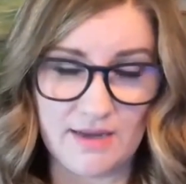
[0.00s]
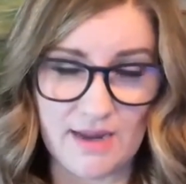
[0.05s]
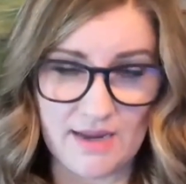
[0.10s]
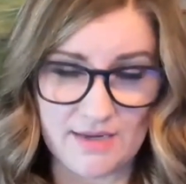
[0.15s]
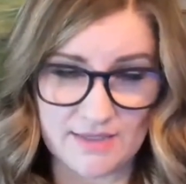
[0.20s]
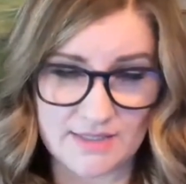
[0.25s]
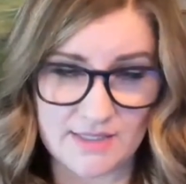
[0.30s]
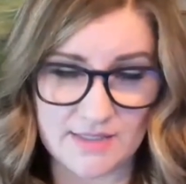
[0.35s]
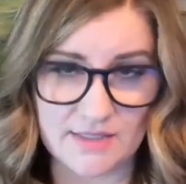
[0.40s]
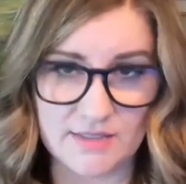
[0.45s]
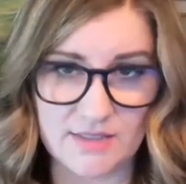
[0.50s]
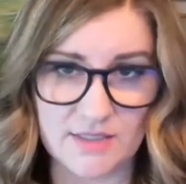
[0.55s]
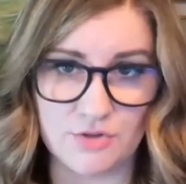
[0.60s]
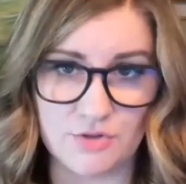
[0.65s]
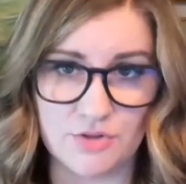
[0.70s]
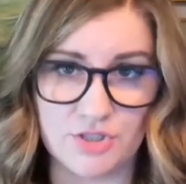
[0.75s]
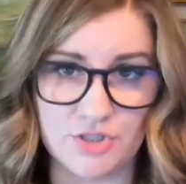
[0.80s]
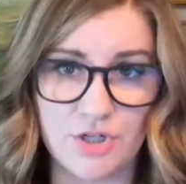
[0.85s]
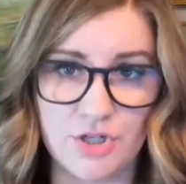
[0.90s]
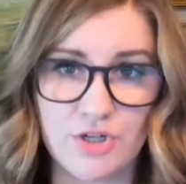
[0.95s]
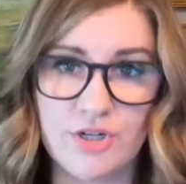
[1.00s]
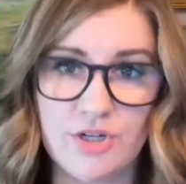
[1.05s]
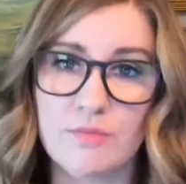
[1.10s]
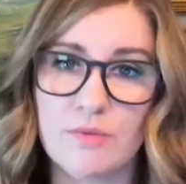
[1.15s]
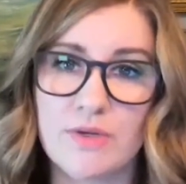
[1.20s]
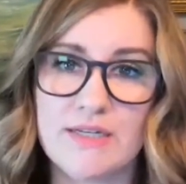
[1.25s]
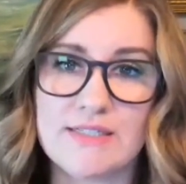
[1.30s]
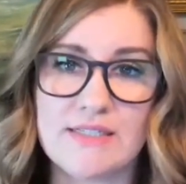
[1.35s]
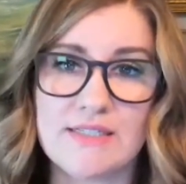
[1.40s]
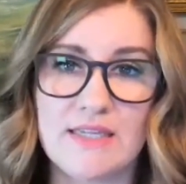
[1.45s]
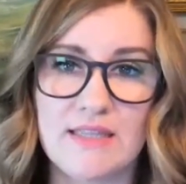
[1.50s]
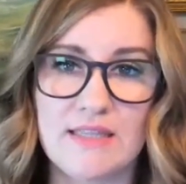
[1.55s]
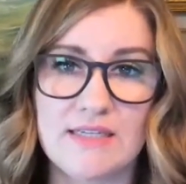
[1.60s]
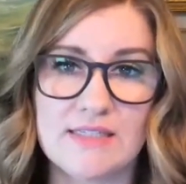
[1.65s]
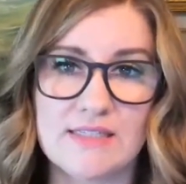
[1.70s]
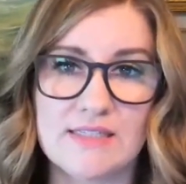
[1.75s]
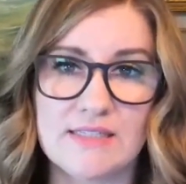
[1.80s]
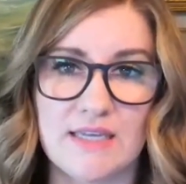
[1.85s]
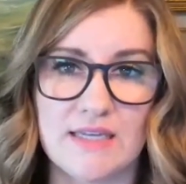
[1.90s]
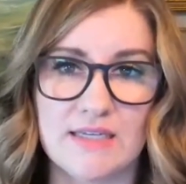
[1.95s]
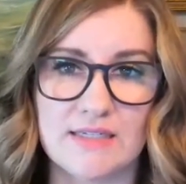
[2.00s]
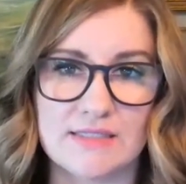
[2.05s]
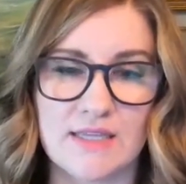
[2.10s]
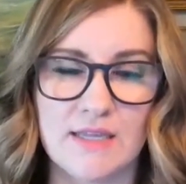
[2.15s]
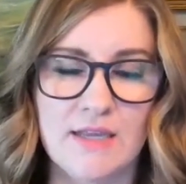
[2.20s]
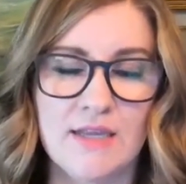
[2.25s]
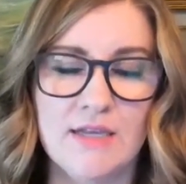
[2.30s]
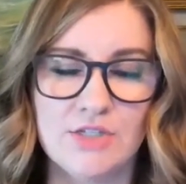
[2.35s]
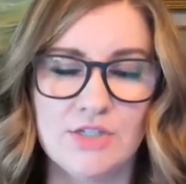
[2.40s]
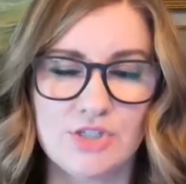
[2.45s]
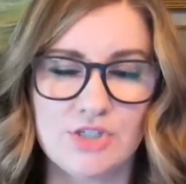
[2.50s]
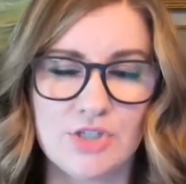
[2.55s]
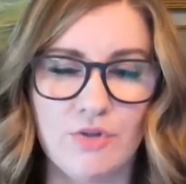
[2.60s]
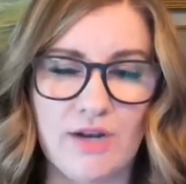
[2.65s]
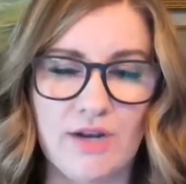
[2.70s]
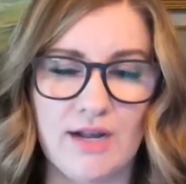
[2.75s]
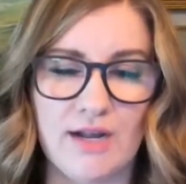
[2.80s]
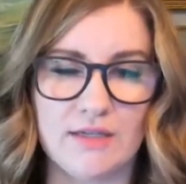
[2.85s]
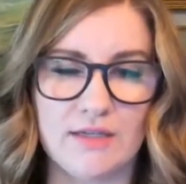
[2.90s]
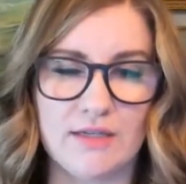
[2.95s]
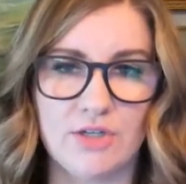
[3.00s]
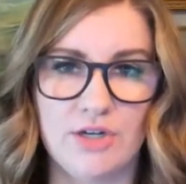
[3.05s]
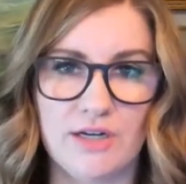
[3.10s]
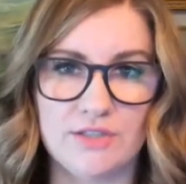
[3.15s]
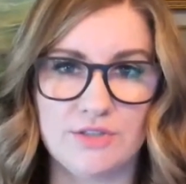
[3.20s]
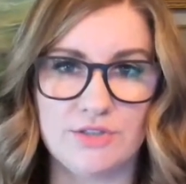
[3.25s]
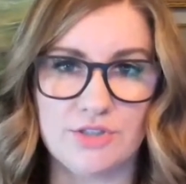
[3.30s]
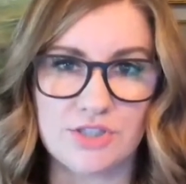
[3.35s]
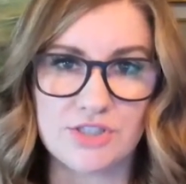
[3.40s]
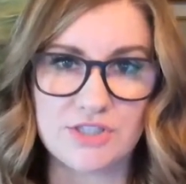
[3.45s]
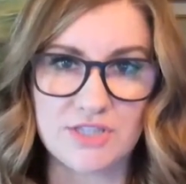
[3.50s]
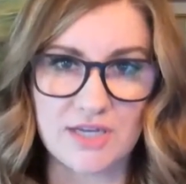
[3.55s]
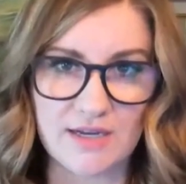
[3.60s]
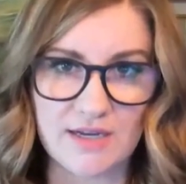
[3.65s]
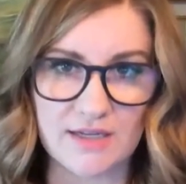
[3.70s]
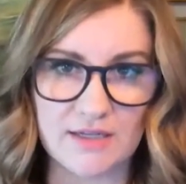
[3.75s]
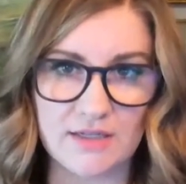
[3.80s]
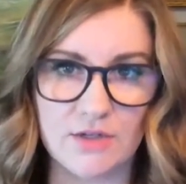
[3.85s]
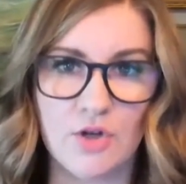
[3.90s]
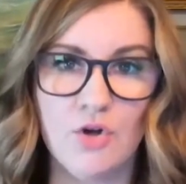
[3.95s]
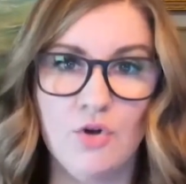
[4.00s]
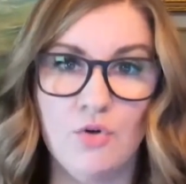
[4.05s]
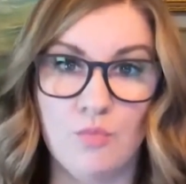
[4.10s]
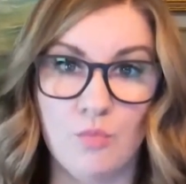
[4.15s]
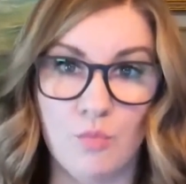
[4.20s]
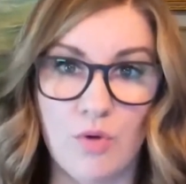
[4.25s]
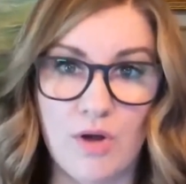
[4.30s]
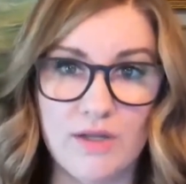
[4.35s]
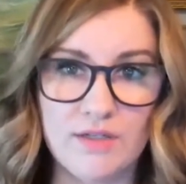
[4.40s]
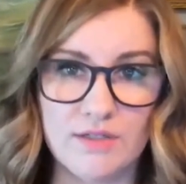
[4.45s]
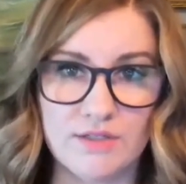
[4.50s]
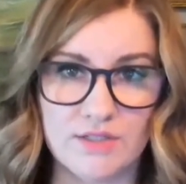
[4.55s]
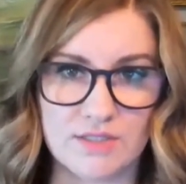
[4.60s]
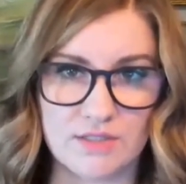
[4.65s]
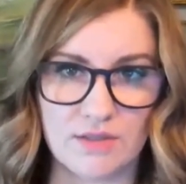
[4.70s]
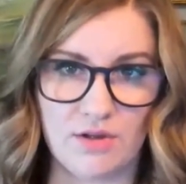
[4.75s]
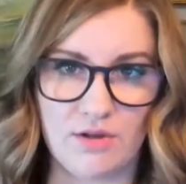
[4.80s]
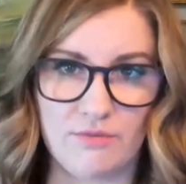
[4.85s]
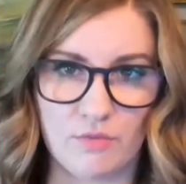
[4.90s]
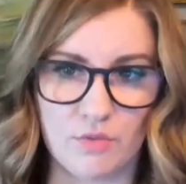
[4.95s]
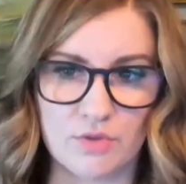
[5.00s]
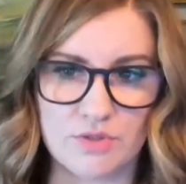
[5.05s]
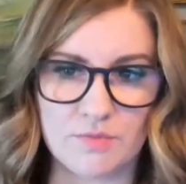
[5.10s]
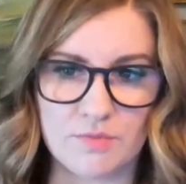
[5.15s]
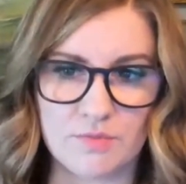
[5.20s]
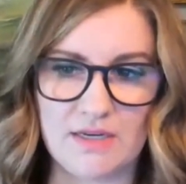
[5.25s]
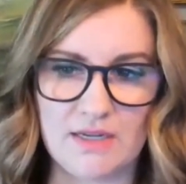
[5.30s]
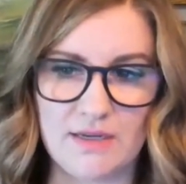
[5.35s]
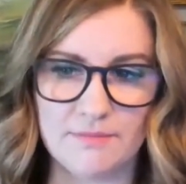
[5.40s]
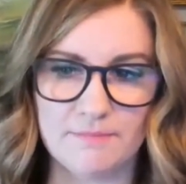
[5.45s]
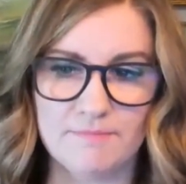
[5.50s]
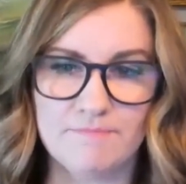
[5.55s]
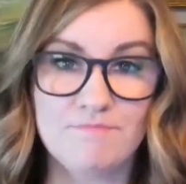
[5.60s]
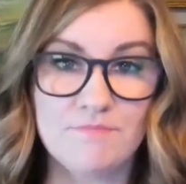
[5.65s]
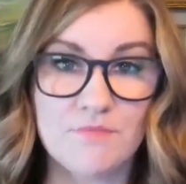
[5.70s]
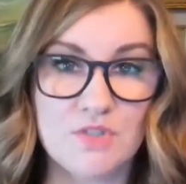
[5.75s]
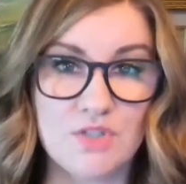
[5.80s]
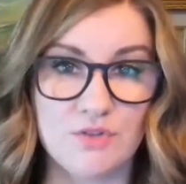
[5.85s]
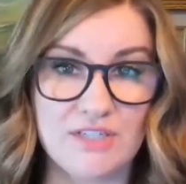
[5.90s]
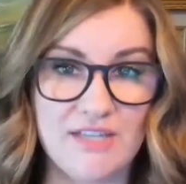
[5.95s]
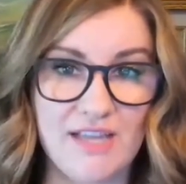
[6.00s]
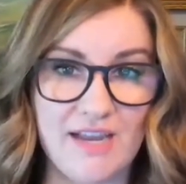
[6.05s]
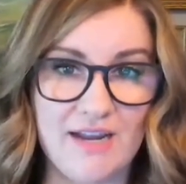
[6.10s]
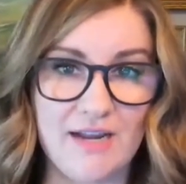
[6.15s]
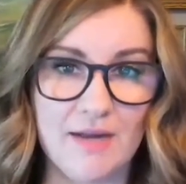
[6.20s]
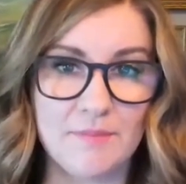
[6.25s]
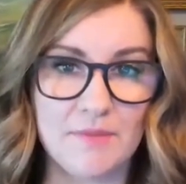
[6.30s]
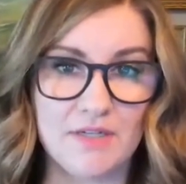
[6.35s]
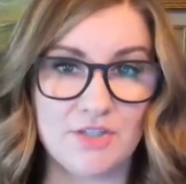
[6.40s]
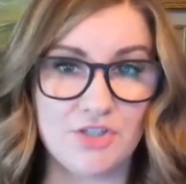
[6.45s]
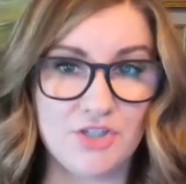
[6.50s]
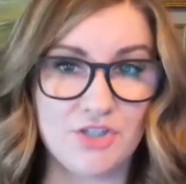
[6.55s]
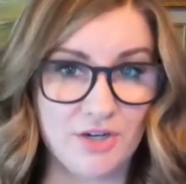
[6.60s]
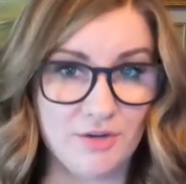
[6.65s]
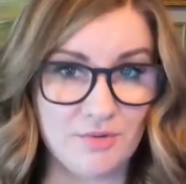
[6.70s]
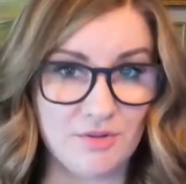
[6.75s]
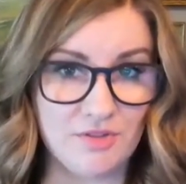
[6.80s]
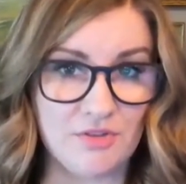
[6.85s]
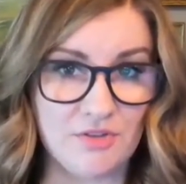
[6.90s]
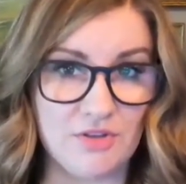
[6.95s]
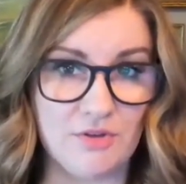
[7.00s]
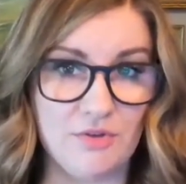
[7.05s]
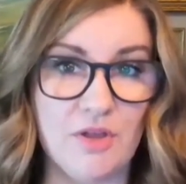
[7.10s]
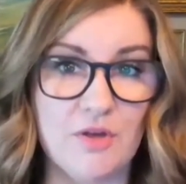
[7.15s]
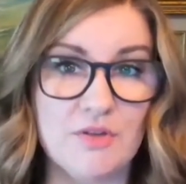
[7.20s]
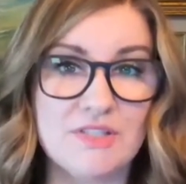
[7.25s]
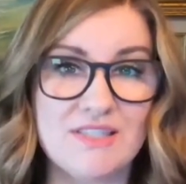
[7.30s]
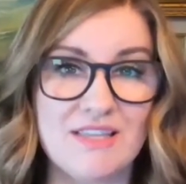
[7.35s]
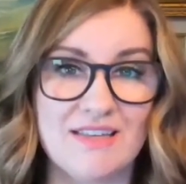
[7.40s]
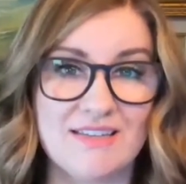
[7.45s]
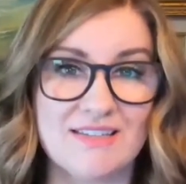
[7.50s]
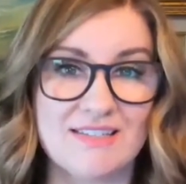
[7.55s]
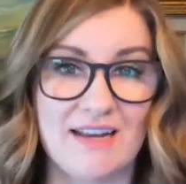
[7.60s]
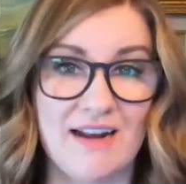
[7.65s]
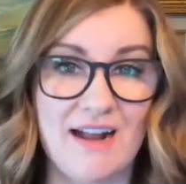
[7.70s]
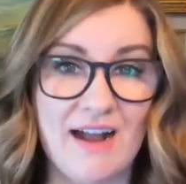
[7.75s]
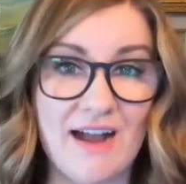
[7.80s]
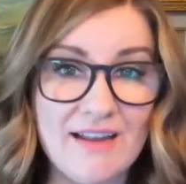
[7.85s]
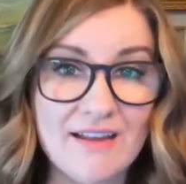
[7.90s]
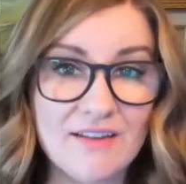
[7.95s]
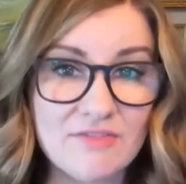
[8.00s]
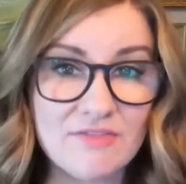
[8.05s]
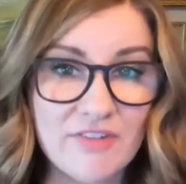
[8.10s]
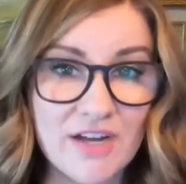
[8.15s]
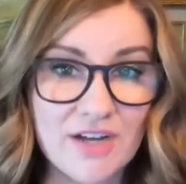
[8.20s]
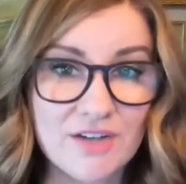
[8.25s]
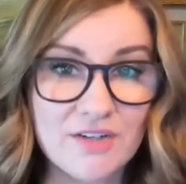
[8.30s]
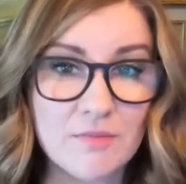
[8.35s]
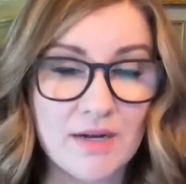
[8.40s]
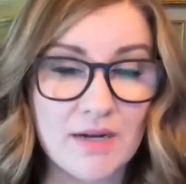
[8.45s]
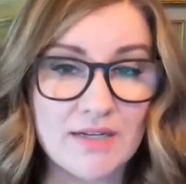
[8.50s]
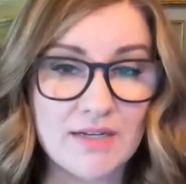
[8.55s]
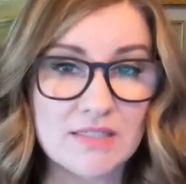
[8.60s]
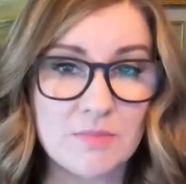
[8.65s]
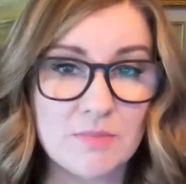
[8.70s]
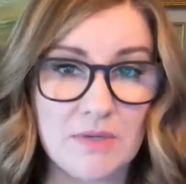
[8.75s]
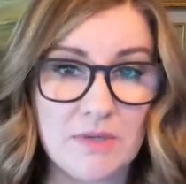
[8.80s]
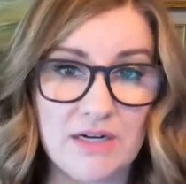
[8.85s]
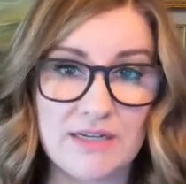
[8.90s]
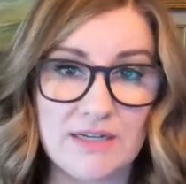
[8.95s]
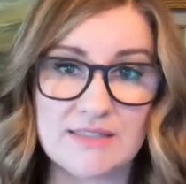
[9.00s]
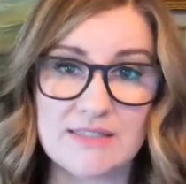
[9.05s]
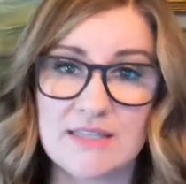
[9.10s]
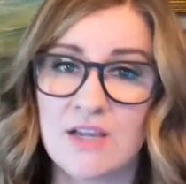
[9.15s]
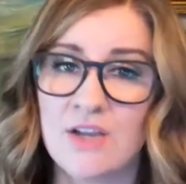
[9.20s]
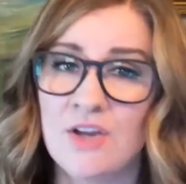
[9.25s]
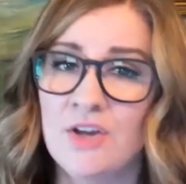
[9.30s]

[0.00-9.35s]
assistant district attorney want to see these things, so that I could understand what does law enforcement need. So today I'm going to share with you those things that I have found in my experience.